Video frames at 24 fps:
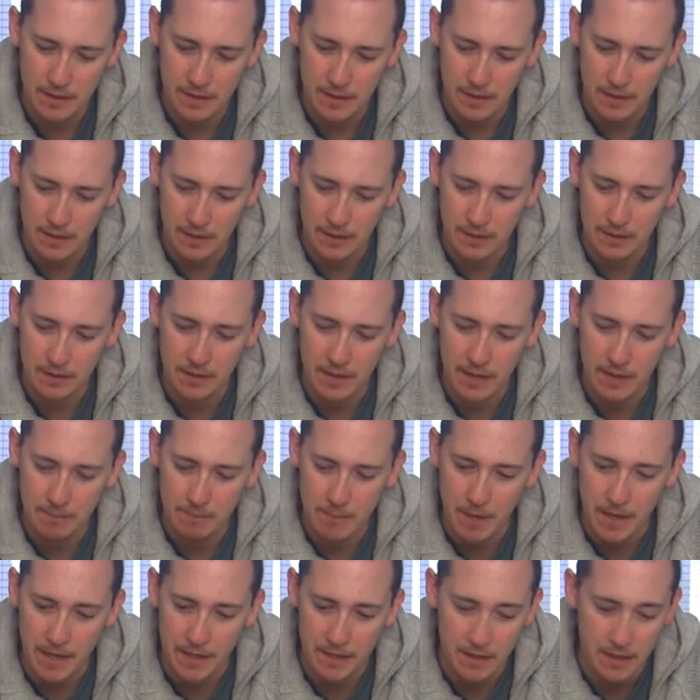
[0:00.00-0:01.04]
I'm going to
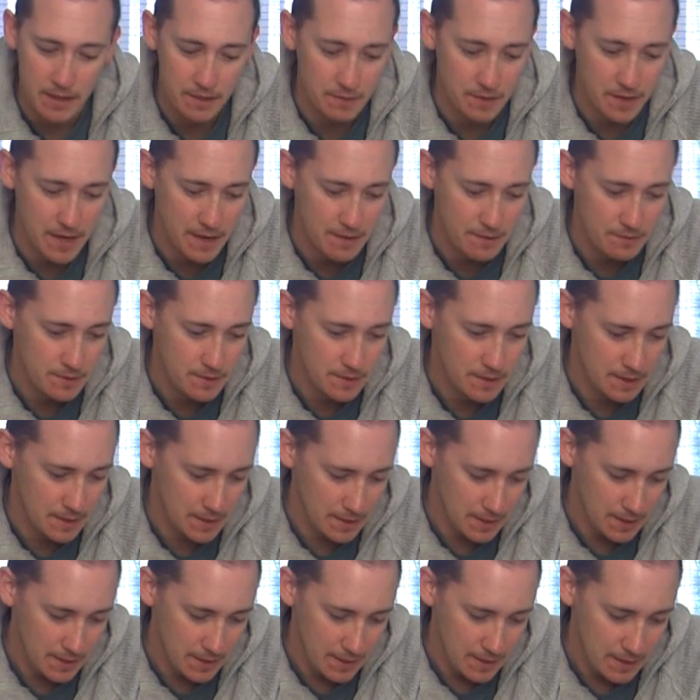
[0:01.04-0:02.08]
let Matty know now,
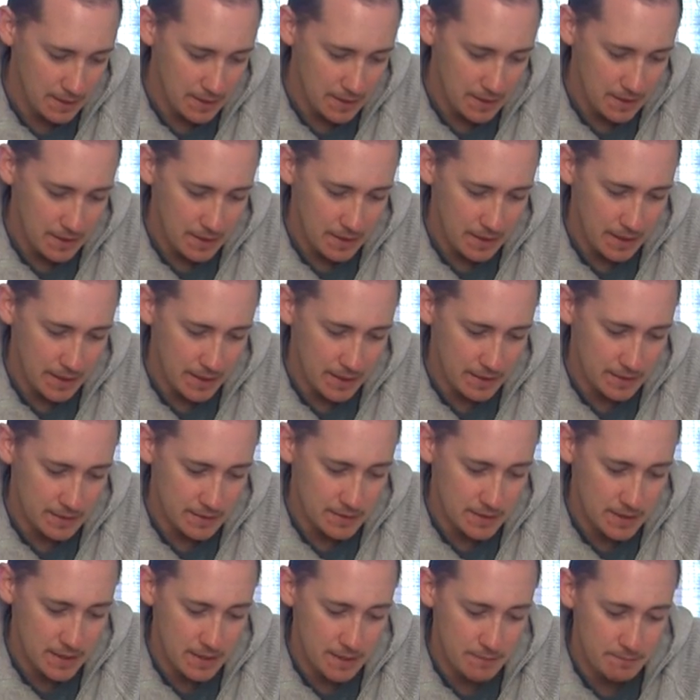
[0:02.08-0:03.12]

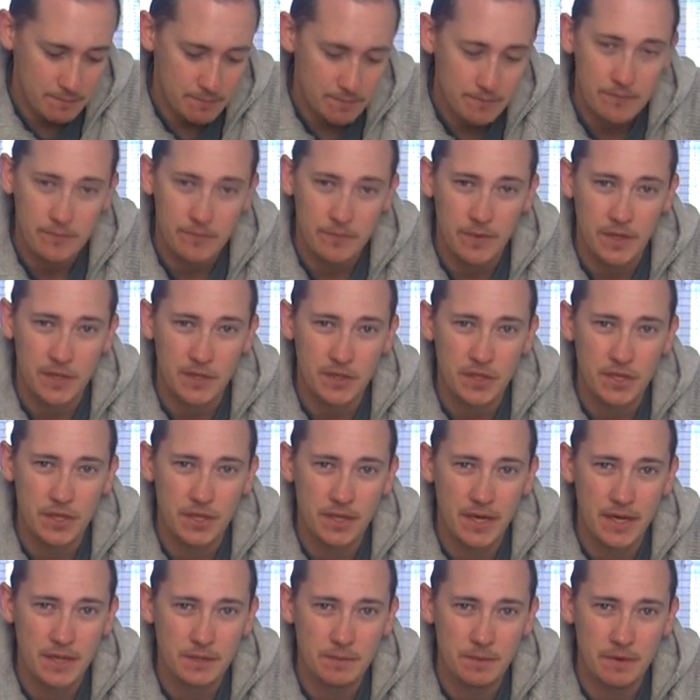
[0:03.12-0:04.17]
and I'll see
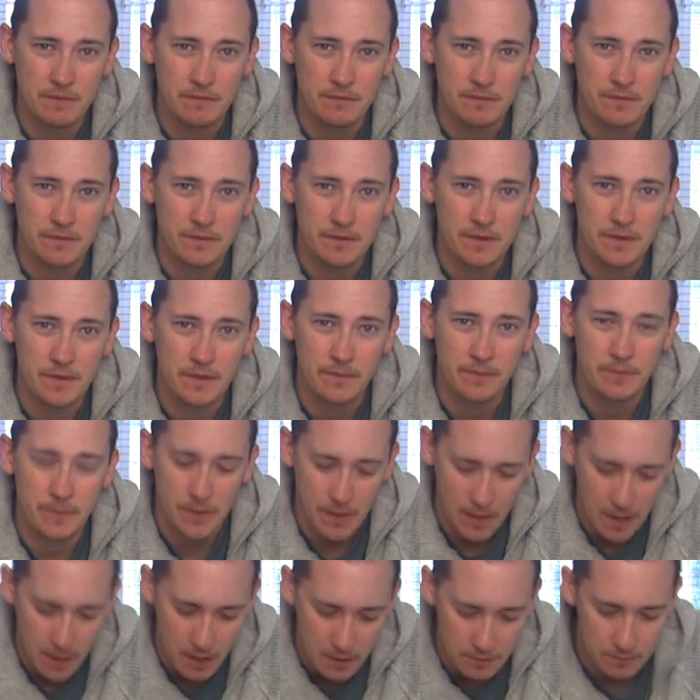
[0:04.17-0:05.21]
you next month.
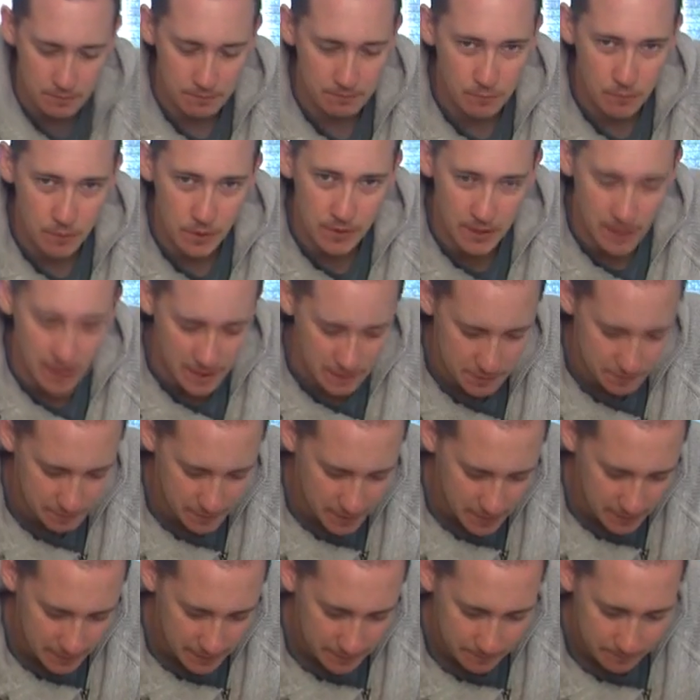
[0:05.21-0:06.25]
Oh, one last
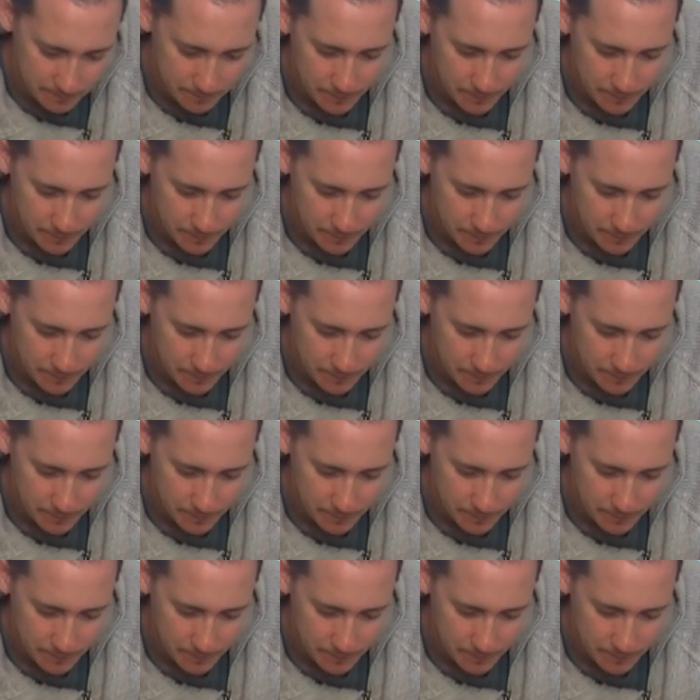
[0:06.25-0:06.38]
thing.